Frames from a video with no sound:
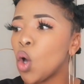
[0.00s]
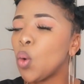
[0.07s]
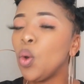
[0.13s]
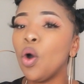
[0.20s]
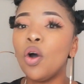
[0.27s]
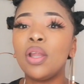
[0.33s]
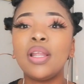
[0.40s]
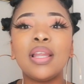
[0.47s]
we
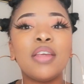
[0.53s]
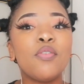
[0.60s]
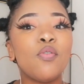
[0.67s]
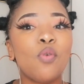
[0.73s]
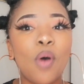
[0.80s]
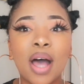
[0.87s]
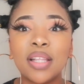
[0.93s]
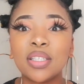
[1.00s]
only live
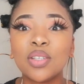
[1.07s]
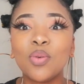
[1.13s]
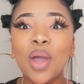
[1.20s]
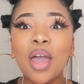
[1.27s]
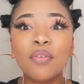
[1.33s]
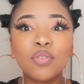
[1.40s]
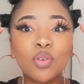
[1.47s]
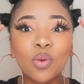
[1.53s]
once. We
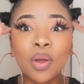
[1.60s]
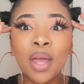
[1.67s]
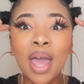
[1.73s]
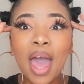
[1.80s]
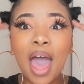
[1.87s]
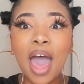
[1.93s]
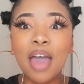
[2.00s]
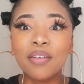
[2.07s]
have to
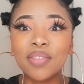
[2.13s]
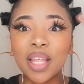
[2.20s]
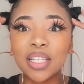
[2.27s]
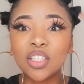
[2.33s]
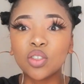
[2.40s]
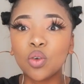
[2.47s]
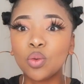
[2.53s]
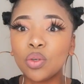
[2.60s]
have that
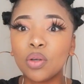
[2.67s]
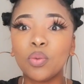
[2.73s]
in mind.